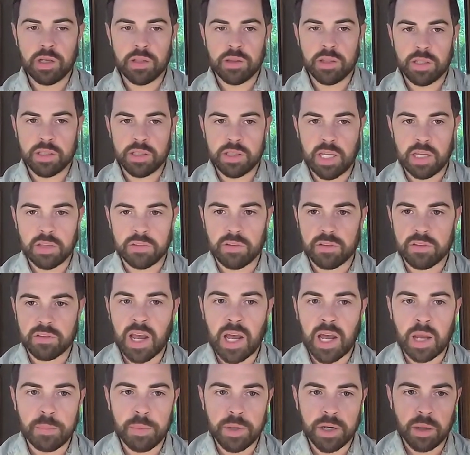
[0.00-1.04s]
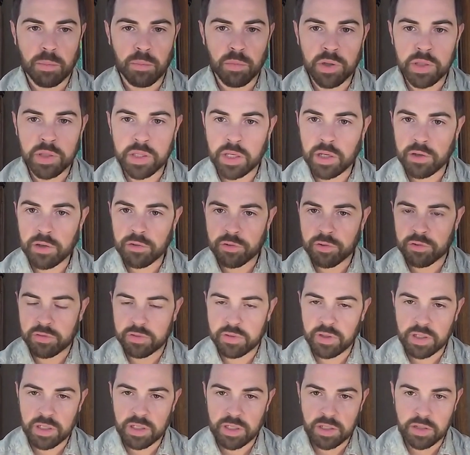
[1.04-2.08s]
think that's a topic I'm really
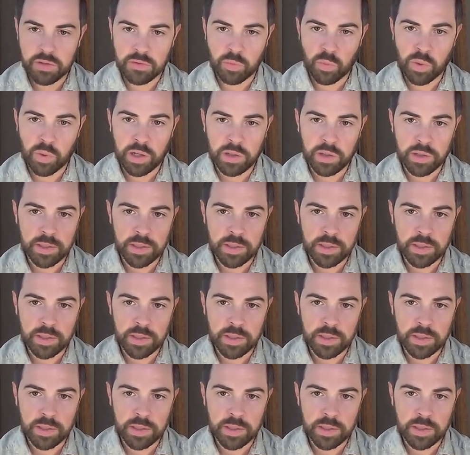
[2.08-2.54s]
interested in as well.